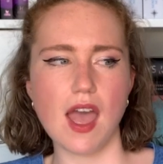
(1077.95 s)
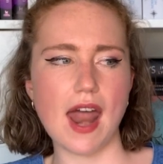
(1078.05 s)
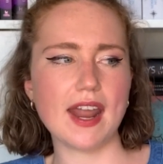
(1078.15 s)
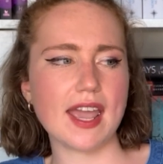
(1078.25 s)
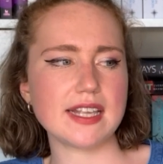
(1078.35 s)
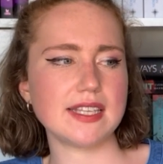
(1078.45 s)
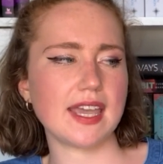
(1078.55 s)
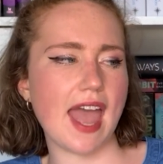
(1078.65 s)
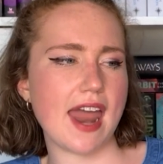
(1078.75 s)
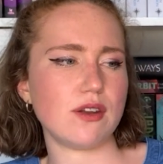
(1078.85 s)
and I guess
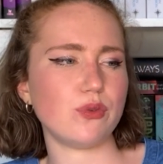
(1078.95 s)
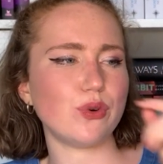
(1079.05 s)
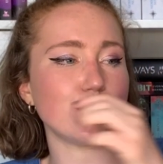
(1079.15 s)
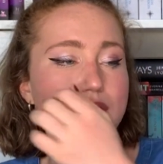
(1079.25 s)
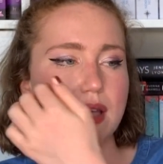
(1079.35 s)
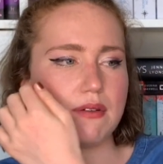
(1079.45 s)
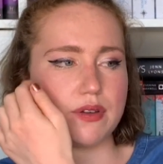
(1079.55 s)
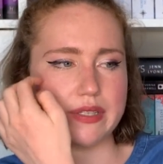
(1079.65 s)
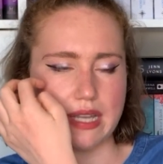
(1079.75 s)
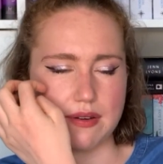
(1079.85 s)
again also
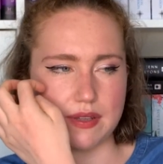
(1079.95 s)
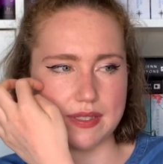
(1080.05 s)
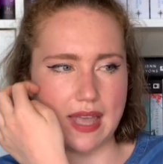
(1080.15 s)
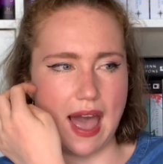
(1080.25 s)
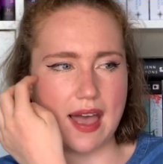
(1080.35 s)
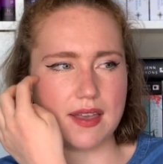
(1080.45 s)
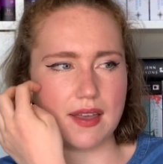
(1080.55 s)
does that,